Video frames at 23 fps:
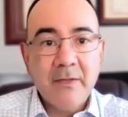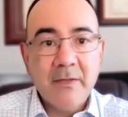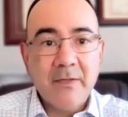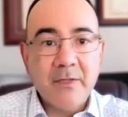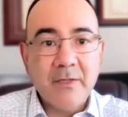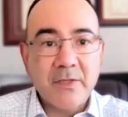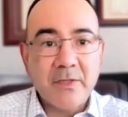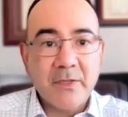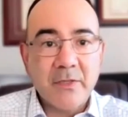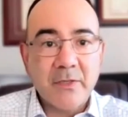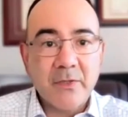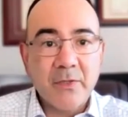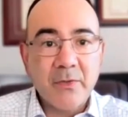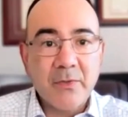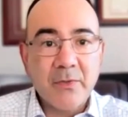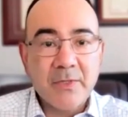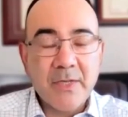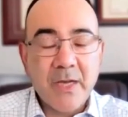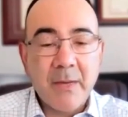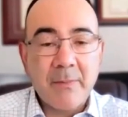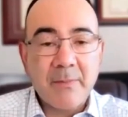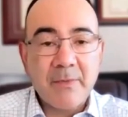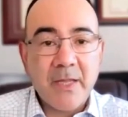This
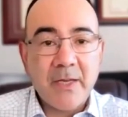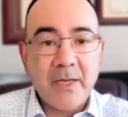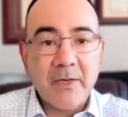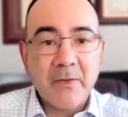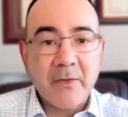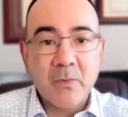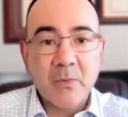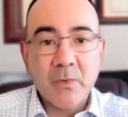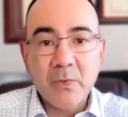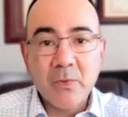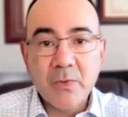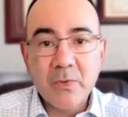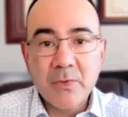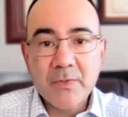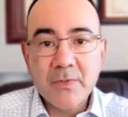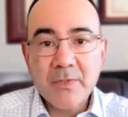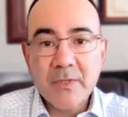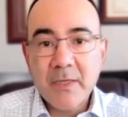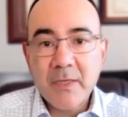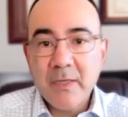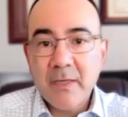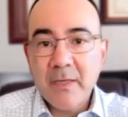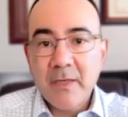includes updated
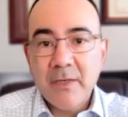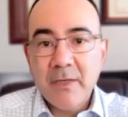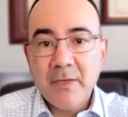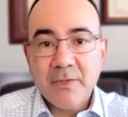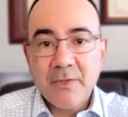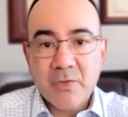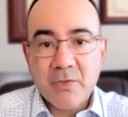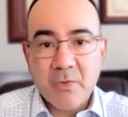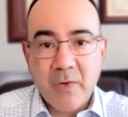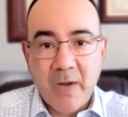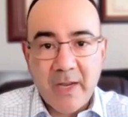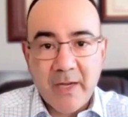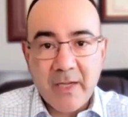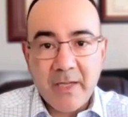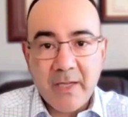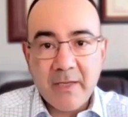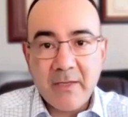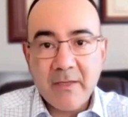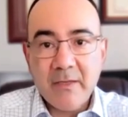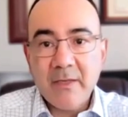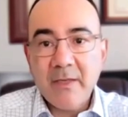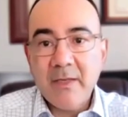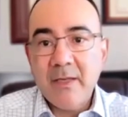rules,
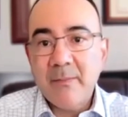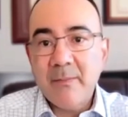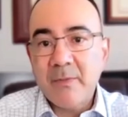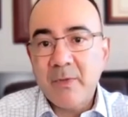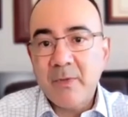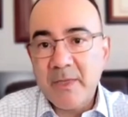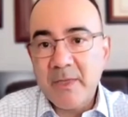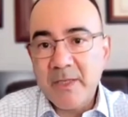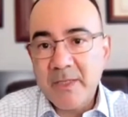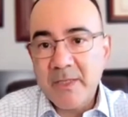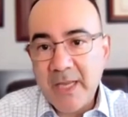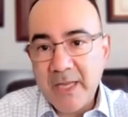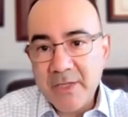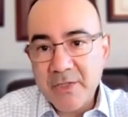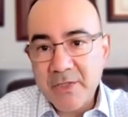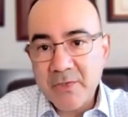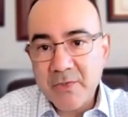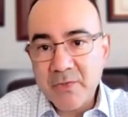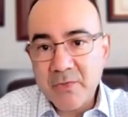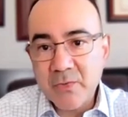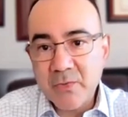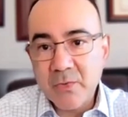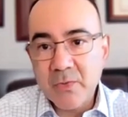training,
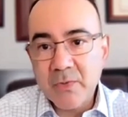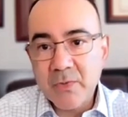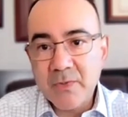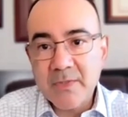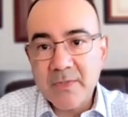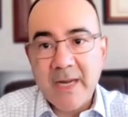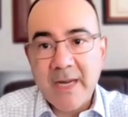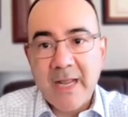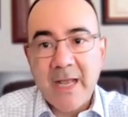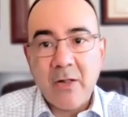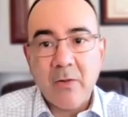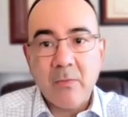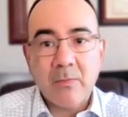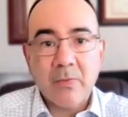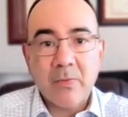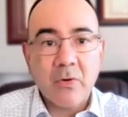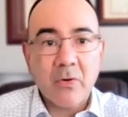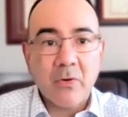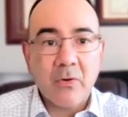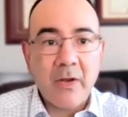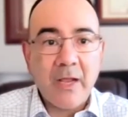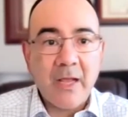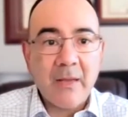implementation tools that help
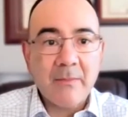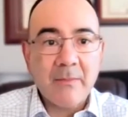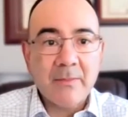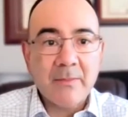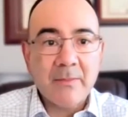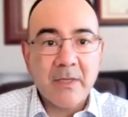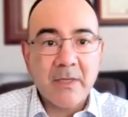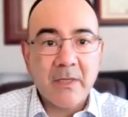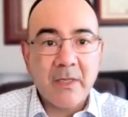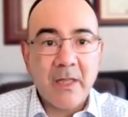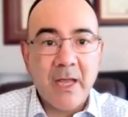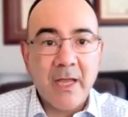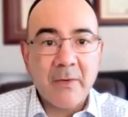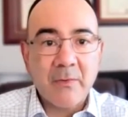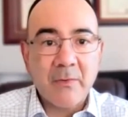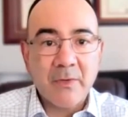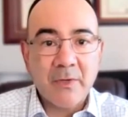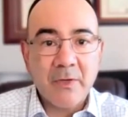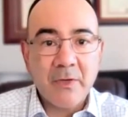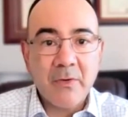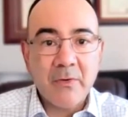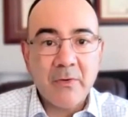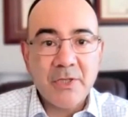programs align
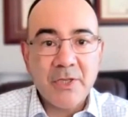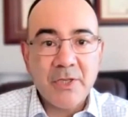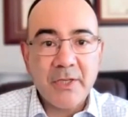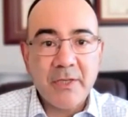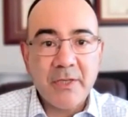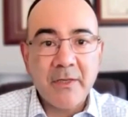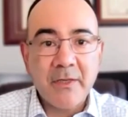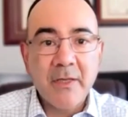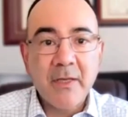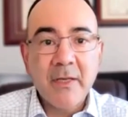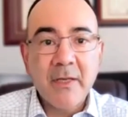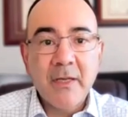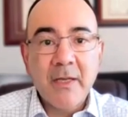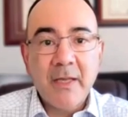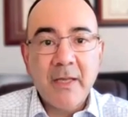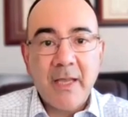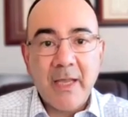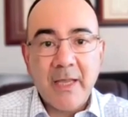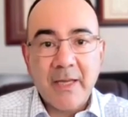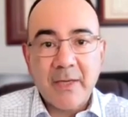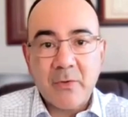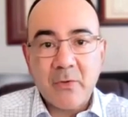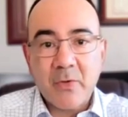with coaching
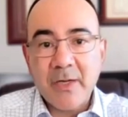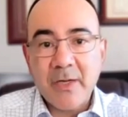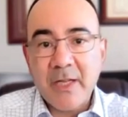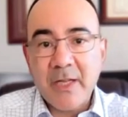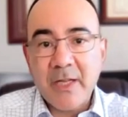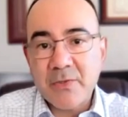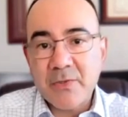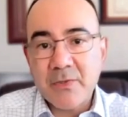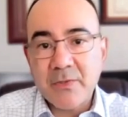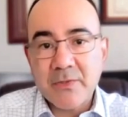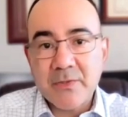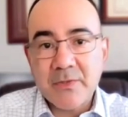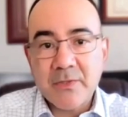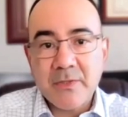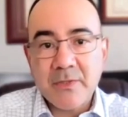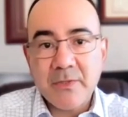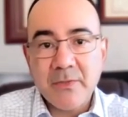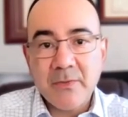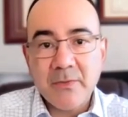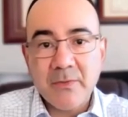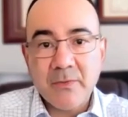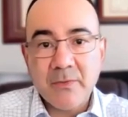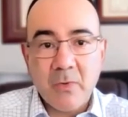and credentials
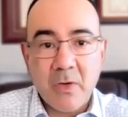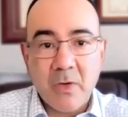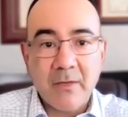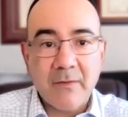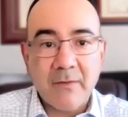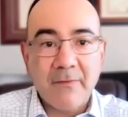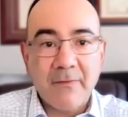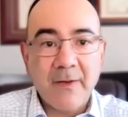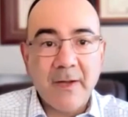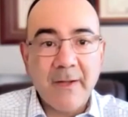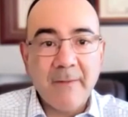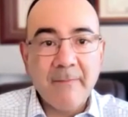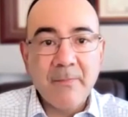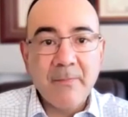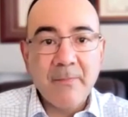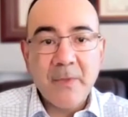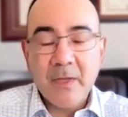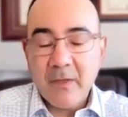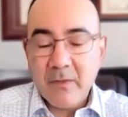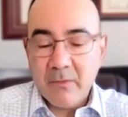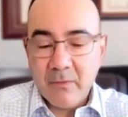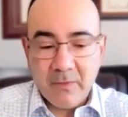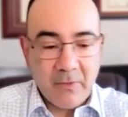to qualify.
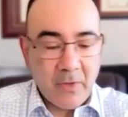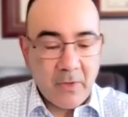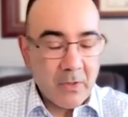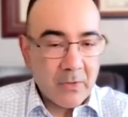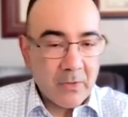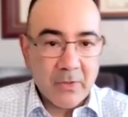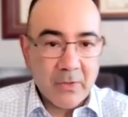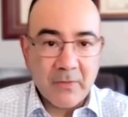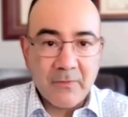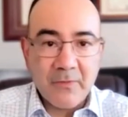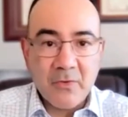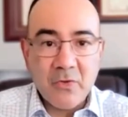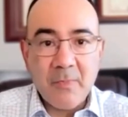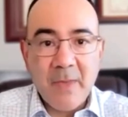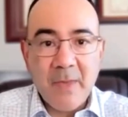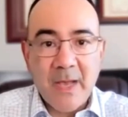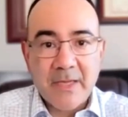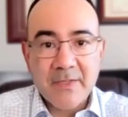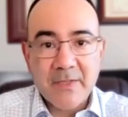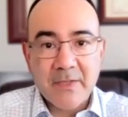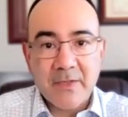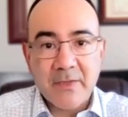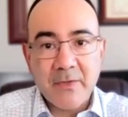We've all heard of New
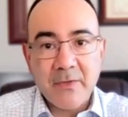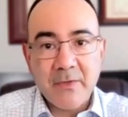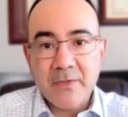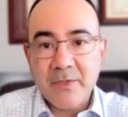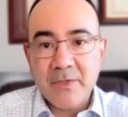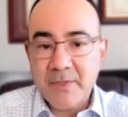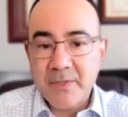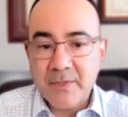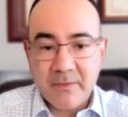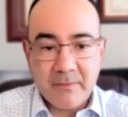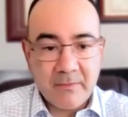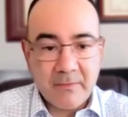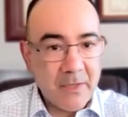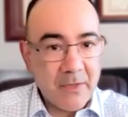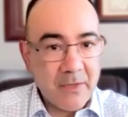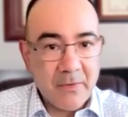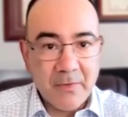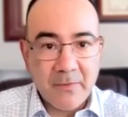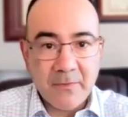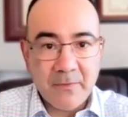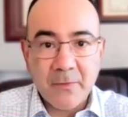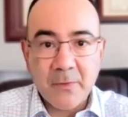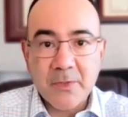Mexico, just
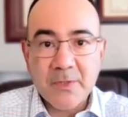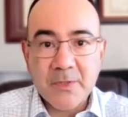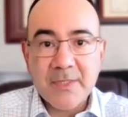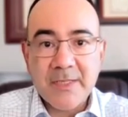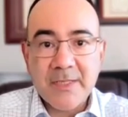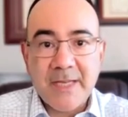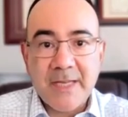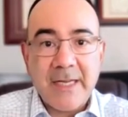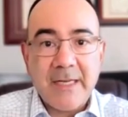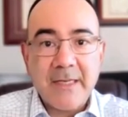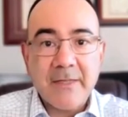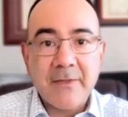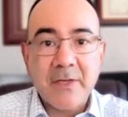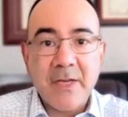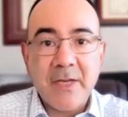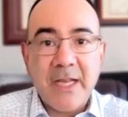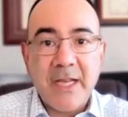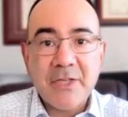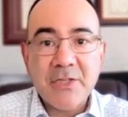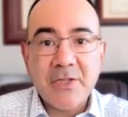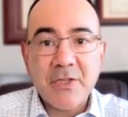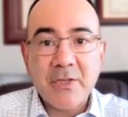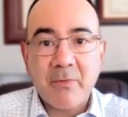the first state in the
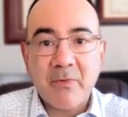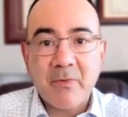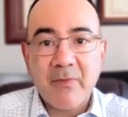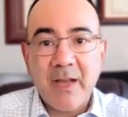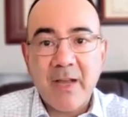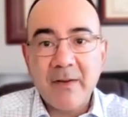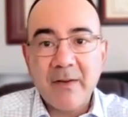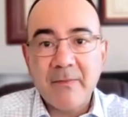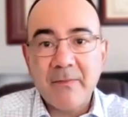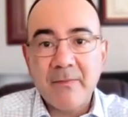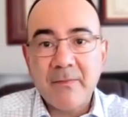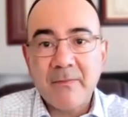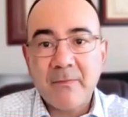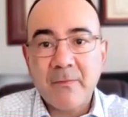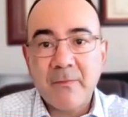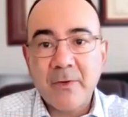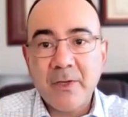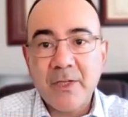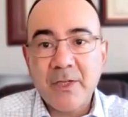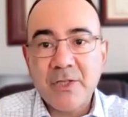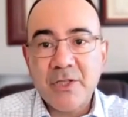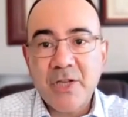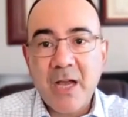nation to provide
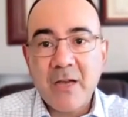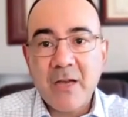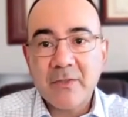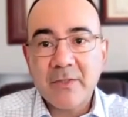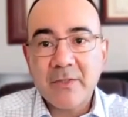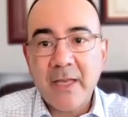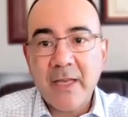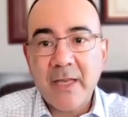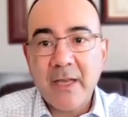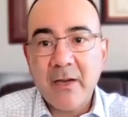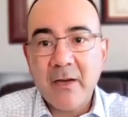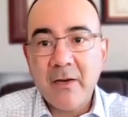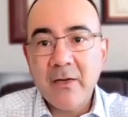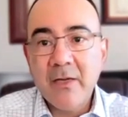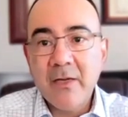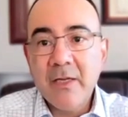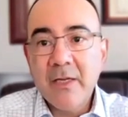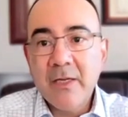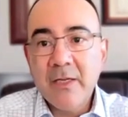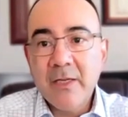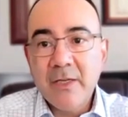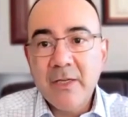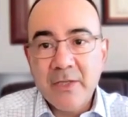free
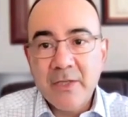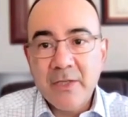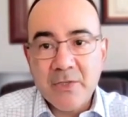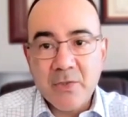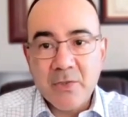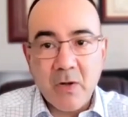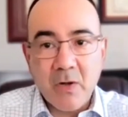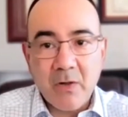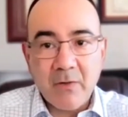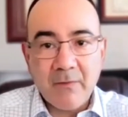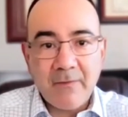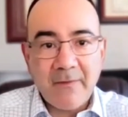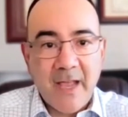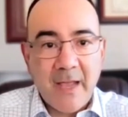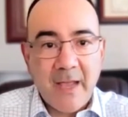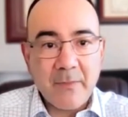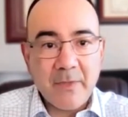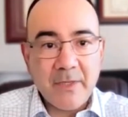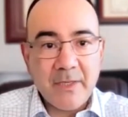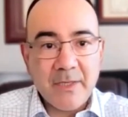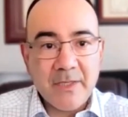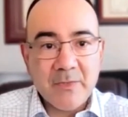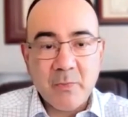childcare to all
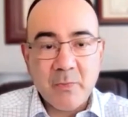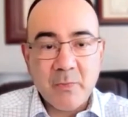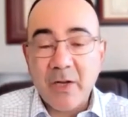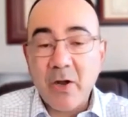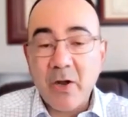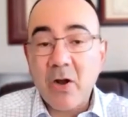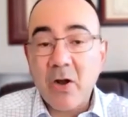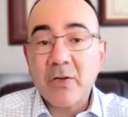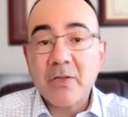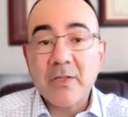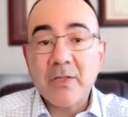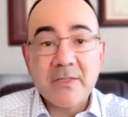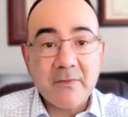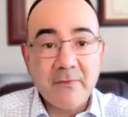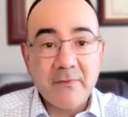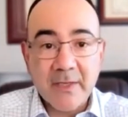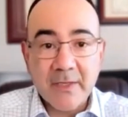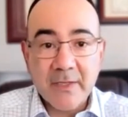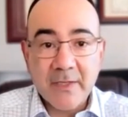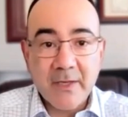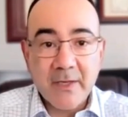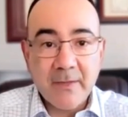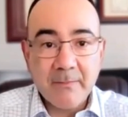families, regardless of
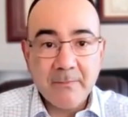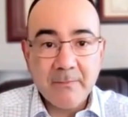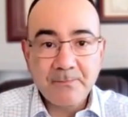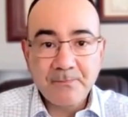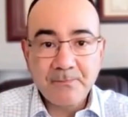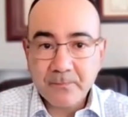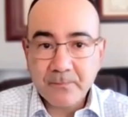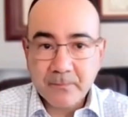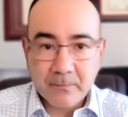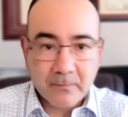income.